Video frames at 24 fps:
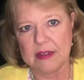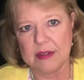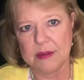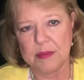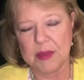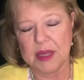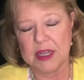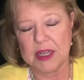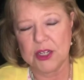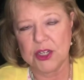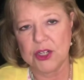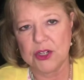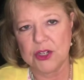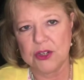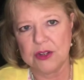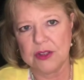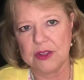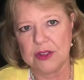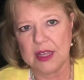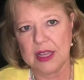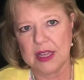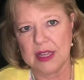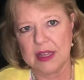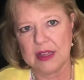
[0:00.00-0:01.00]
to make sure
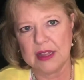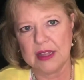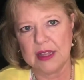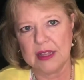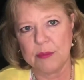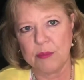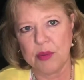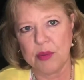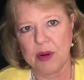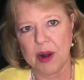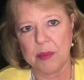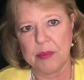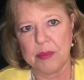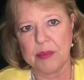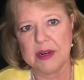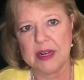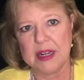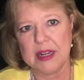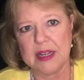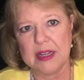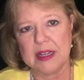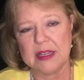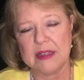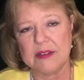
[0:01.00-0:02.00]
that the
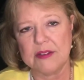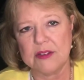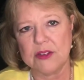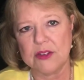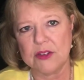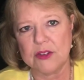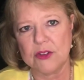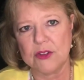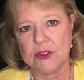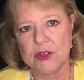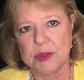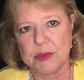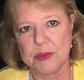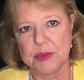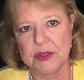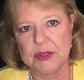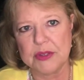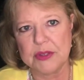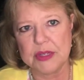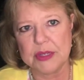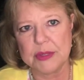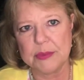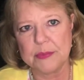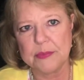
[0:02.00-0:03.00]
property gets
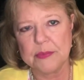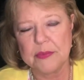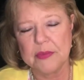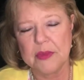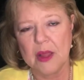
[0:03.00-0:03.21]
distributed.